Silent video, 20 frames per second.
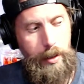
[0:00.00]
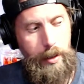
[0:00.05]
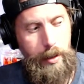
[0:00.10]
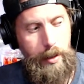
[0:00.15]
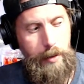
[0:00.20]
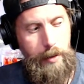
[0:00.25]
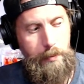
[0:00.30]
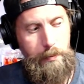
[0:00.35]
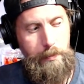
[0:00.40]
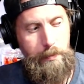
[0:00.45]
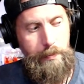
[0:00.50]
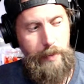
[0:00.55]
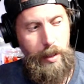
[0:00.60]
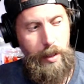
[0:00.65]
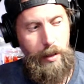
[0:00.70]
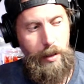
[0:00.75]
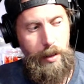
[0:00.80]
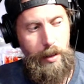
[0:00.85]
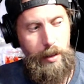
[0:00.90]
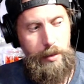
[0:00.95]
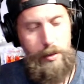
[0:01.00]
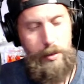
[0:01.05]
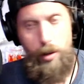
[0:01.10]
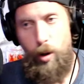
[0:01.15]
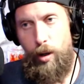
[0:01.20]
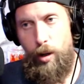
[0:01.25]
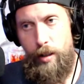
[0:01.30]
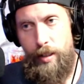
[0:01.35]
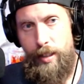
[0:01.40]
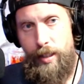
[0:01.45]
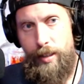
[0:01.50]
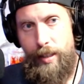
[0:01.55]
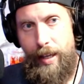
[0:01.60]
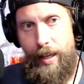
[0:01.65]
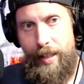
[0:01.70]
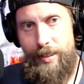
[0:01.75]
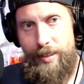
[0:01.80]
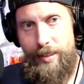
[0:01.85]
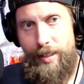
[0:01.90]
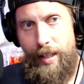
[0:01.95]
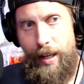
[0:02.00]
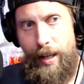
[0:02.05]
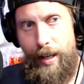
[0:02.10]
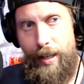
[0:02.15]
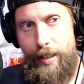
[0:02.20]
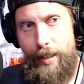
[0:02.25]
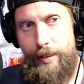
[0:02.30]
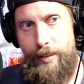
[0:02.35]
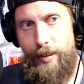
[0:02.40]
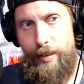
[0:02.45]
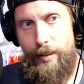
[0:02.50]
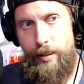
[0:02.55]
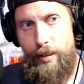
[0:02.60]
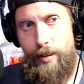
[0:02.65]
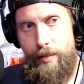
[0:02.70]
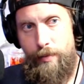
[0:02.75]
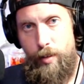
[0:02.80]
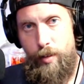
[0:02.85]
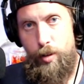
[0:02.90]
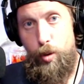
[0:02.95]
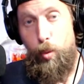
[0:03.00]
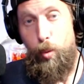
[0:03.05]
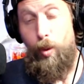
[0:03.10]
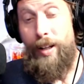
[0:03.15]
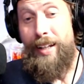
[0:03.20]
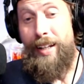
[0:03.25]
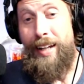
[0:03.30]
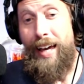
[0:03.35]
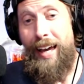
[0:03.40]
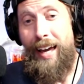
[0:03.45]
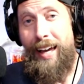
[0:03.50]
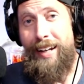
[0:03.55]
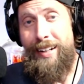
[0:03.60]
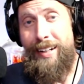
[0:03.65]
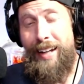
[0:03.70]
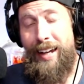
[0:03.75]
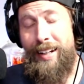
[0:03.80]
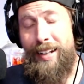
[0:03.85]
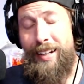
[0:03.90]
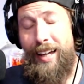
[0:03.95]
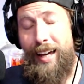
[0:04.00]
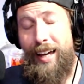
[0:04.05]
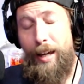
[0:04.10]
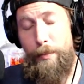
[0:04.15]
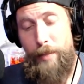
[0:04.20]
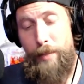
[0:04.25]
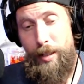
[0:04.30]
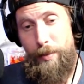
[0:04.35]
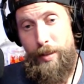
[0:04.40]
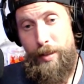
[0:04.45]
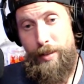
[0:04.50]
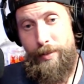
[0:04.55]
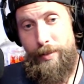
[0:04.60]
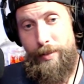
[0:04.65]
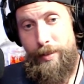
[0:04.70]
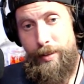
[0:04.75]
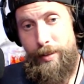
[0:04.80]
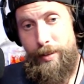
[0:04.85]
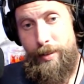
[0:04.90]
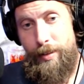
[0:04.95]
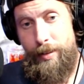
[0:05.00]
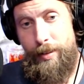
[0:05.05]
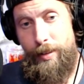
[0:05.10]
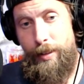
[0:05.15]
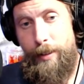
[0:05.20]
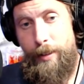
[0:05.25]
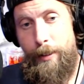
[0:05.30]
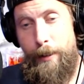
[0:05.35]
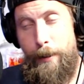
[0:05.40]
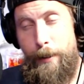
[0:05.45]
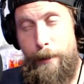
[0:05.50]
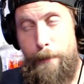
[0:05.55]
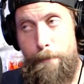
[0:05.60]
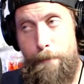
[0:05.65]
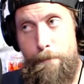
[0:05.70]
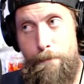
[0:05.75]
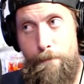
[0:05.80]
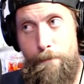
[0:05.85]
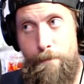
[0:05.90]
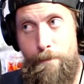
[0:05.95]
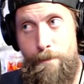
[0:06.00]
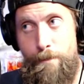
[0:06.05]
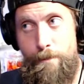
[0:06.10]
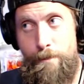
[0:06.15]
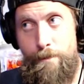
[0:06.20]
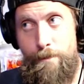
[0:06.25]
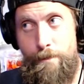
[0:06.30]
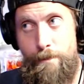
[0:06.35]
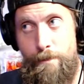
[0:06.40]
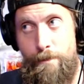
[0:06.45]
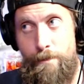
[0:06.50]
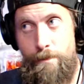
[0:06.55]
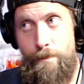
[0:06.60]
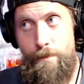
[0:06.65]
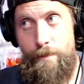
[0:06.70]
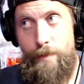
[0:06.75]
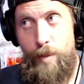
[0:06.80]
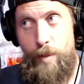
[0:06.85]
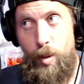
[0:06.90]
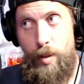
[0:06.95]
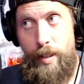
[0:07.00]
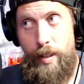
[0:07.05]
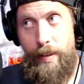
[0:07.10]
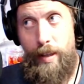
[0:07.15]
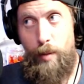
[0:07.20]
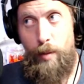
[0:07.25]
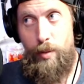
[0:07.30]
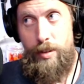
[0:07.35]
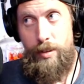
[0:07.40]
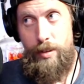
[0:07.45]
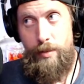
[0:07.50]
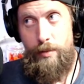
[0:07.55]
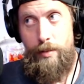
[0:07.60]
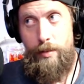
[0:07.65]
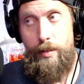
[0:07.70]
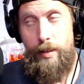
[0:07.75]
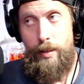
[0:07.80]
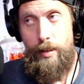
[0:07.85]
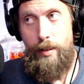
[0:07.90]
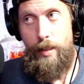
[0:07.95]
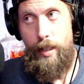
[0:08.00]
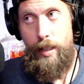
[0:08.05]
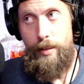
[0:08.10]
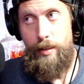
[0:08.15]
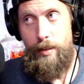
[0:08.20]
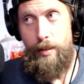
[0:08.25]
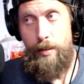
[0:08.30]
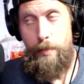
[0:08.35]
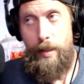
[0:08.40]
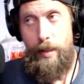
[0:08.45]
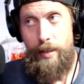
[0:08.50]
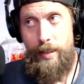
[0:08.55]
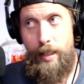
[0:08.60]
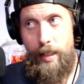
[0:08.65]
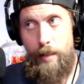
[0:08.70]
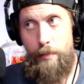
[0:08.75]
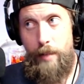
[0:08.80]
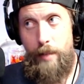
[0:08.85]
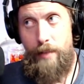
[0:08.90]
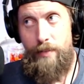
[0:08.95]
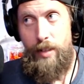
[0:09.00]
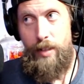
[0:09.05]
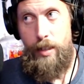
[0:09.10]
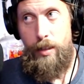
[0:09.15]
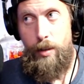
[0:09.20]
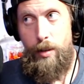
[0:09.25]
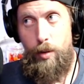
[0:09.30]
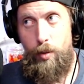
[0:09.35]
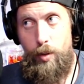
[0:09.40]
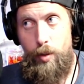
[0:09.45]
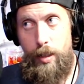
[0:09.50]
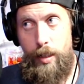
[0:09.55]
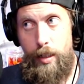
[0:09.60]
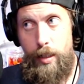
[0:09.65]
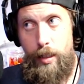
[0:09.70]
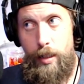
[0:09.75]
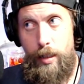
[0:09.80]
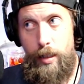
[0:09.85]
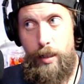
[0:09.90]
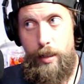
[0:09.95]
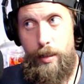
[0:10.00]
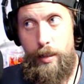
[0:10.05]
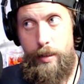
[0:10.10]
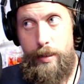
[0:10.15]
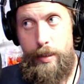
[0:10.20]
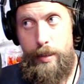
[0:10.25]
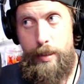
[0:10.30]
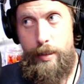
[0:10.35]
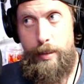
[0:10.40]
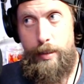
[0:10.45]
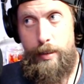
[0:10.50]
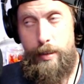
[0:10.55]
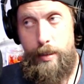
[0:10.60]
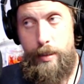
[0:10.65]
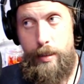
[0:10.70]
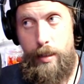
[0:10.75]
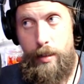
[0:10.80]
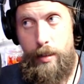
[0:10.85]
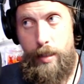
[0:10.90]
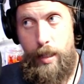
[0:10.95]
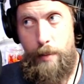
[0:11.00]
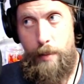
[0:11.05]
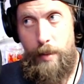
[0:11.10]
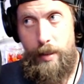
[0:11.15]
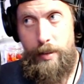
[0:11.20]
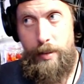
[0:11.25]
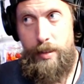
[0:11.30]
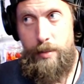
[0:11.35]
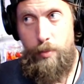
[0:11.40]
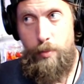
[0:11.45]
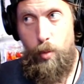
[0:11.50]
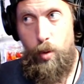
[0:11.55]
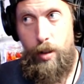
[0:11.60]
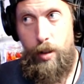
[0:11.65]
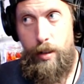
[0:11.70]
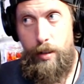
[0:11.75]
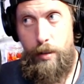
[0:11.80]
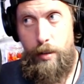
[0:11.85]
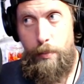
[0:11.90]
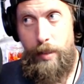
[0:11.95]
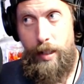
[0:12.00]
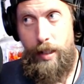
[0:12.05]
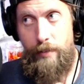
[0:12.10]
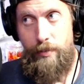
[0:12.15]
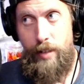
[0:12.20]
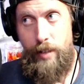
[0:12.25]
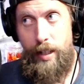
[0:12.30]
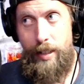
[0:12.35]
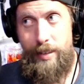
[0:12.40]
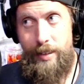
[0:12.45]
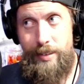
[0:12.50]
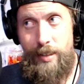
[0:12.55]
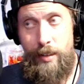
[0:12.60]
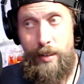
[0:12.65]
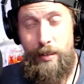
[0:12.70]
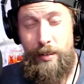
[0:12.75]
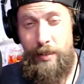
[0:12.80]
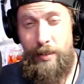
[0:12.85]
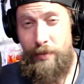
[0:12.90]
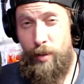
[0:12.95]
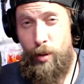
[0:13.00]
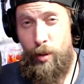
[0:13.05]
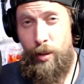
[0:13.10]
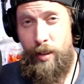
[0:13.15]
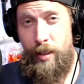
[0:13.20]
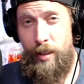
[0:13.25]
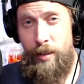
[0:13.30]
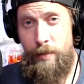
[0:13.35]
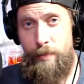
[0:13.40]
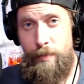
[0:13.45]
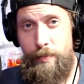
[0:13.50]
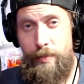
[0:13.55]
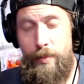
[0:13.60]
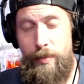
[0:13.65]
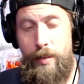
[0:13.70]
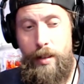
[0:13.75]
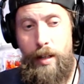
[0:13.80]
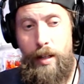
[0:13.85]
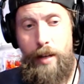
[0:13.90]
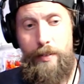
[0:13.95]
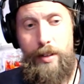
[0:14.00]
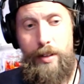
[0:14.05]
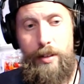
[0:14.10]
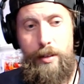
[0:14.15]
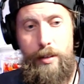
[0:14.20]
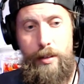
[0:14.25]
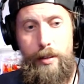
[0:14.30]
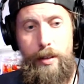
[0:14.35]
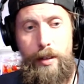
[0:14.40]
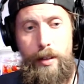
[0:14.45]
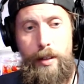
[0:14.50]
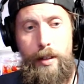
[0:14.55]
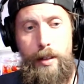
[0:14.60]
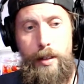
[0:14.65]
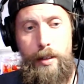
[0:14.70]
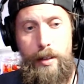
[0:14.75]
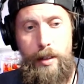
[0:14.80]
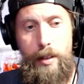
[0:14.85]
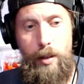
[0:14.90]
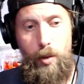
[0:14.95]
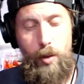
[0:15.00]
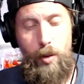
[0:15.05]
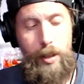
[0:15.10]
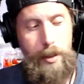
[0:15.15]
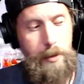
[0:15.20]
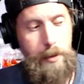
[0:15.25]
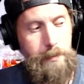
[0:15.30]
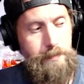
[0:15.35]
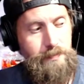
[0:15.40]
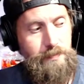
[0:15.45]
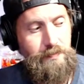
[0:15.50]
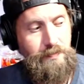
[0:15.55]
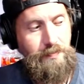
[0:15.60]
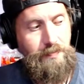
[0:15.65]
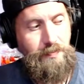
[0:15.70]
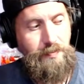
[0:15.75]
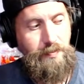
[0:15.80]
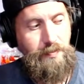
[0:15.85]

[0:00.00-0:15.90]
um, on Target last night for $29.99, baby. Um, so yeah, that was in. I talked about that in my video uh, that came out this morning on the Black Friday sales at Target. They're having, you know, um,